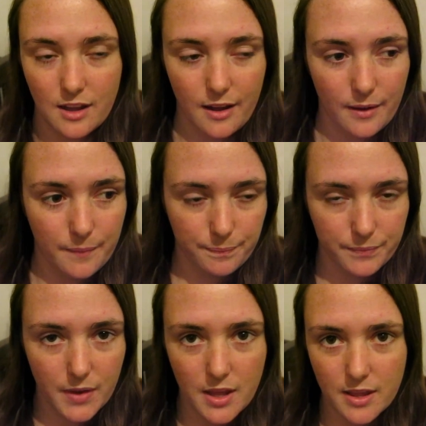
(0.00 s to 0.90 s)
Um,
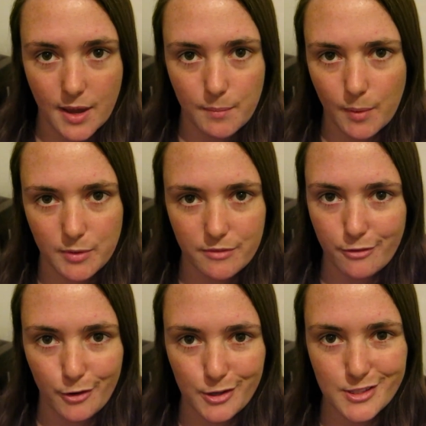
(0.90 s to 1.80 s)
I probably didn't
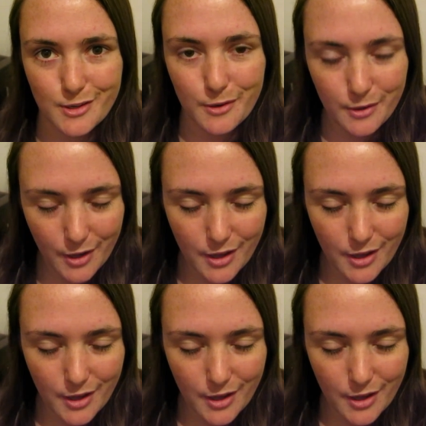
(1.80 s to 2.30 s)
focus at all.